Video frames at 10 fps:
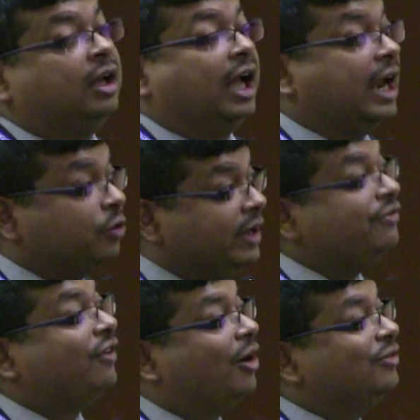And we
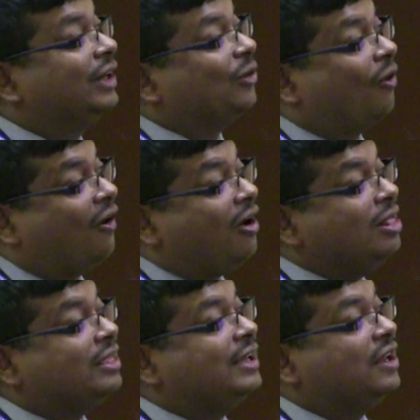found that
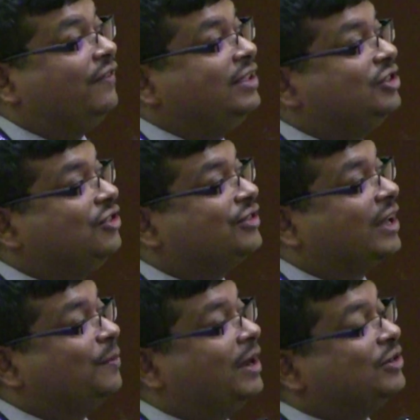all the 11 gene
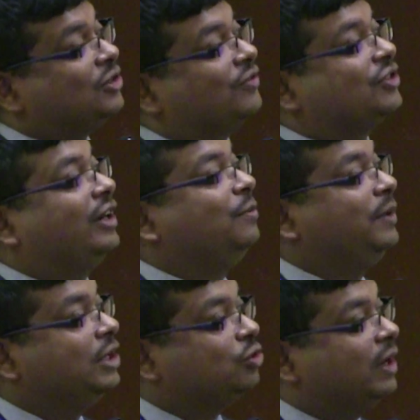segments of strain
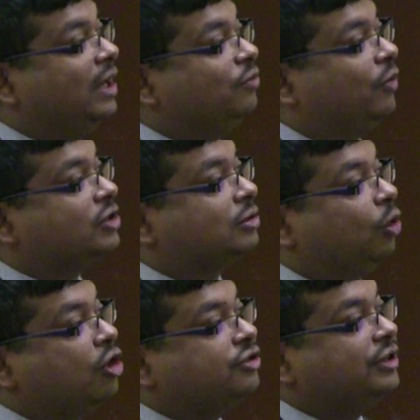B12 was
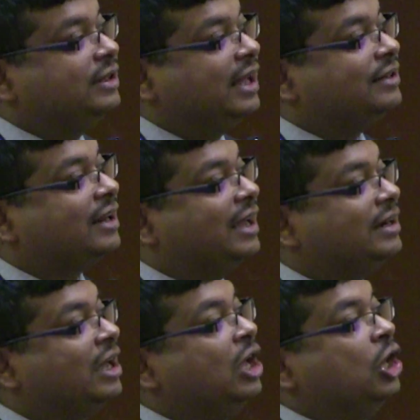closely related